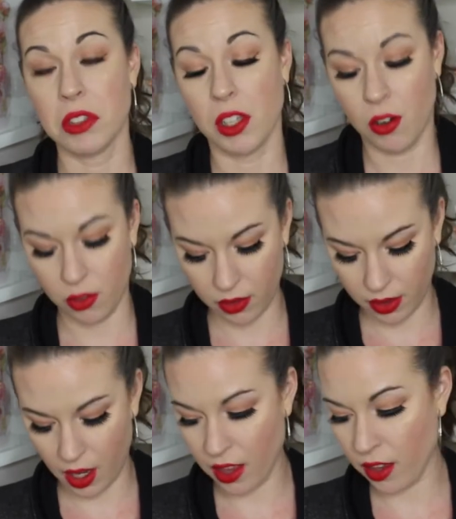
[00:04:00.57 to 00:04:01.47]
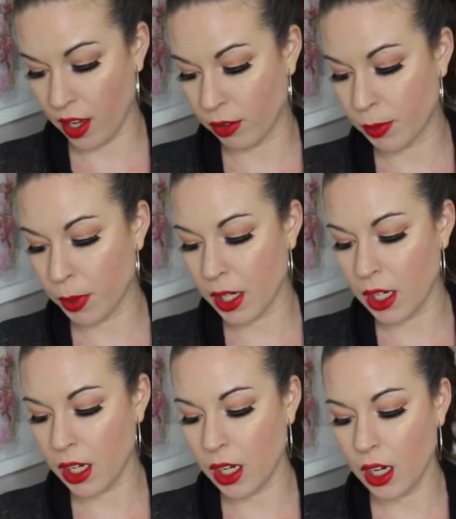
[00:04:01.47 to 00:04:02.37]
So I thought that was pretty
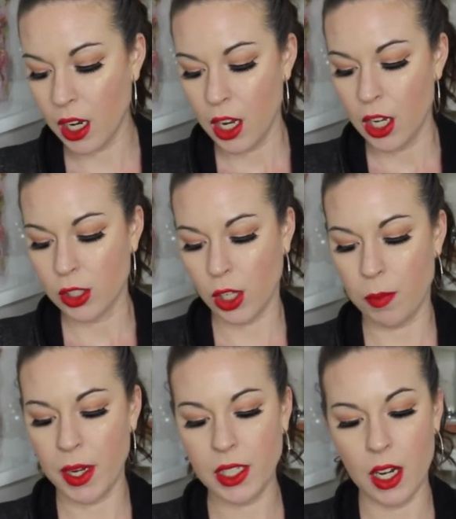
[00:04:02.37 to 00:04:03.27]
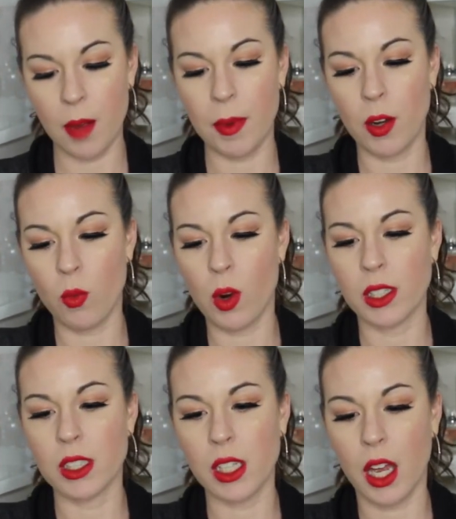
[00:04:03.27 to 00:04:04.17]
neat. So I picked it up, and
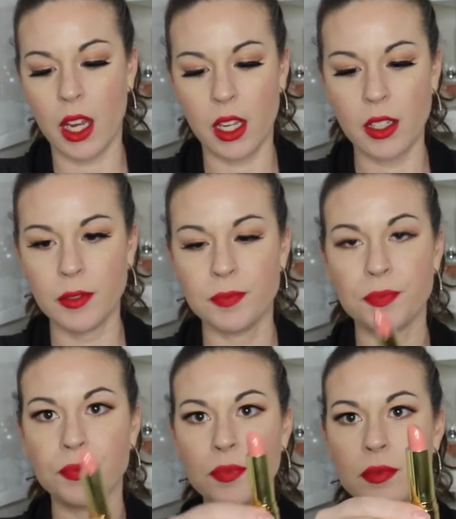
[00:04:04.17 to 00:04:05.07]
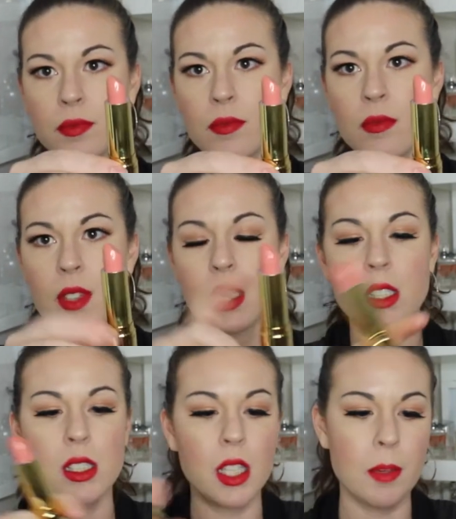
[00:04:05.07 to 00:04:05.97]
one side is
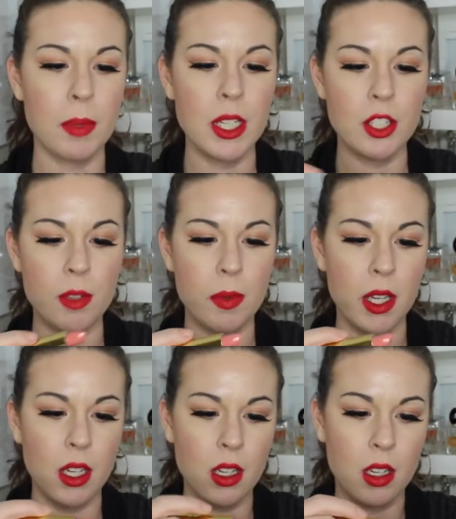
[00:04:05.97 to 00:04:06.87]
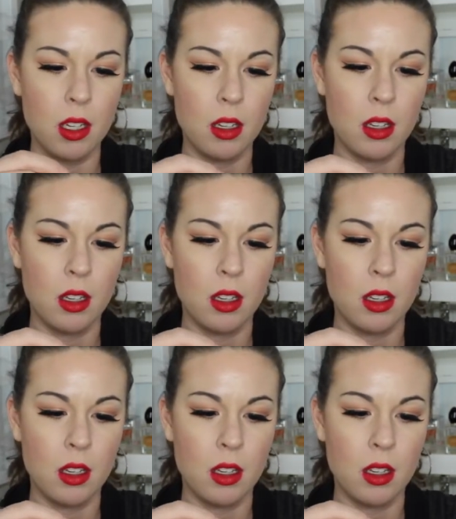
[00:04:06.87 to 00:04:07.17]
this like peachy pink.